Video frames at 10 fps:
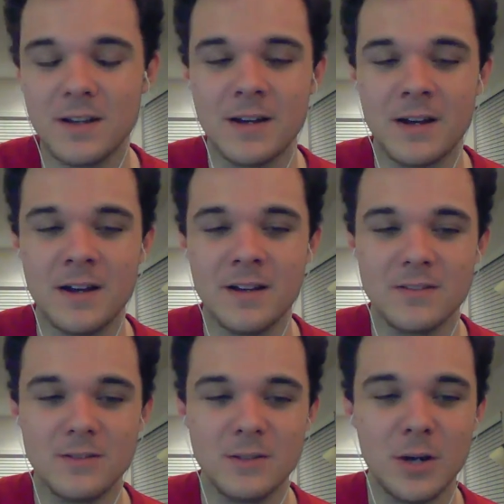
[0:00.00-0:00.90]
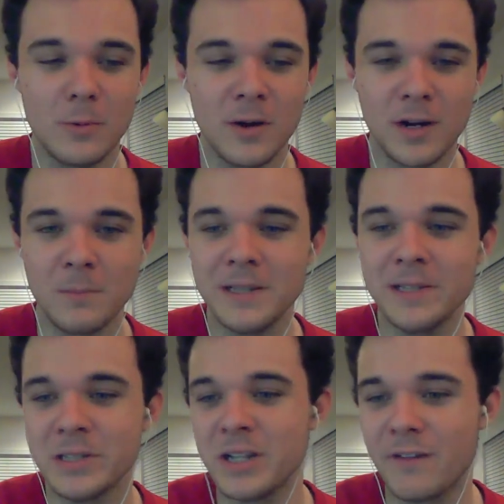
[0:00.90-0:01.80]
We're a
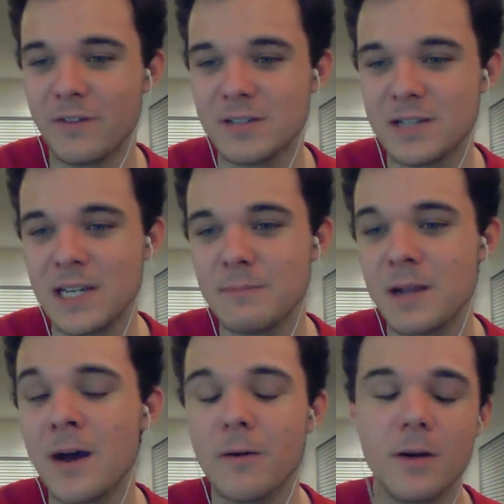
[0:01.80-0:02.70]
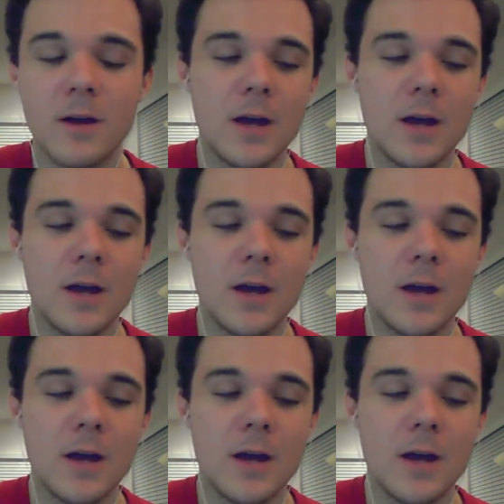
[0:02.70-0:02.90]
completely different team now.